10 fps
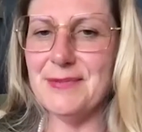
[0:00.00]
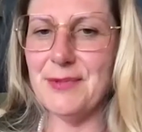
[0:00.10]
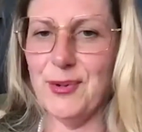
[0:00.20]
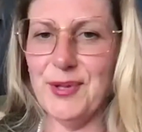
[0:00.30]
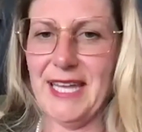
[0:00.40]

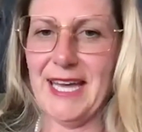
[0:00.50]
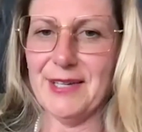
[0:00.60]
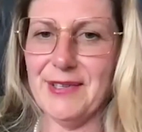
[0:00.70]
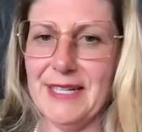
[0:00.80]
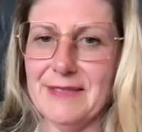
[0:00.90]
wholly
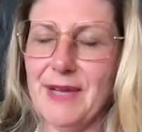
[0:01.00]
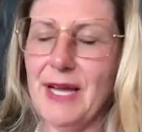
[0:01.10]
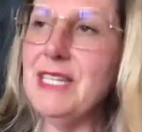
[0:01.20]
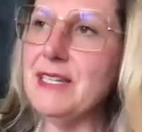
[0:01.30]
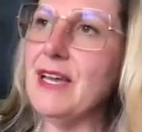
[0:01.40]
accurate. I
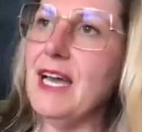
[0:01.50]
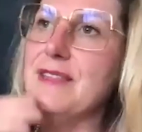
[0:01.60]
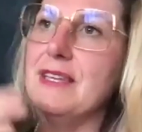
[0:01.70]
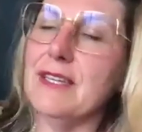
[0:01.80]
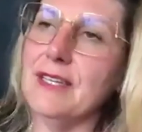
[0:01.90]
mean, I
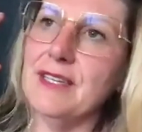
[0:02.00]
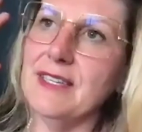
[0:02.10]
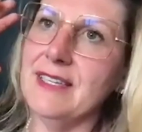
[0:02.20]
think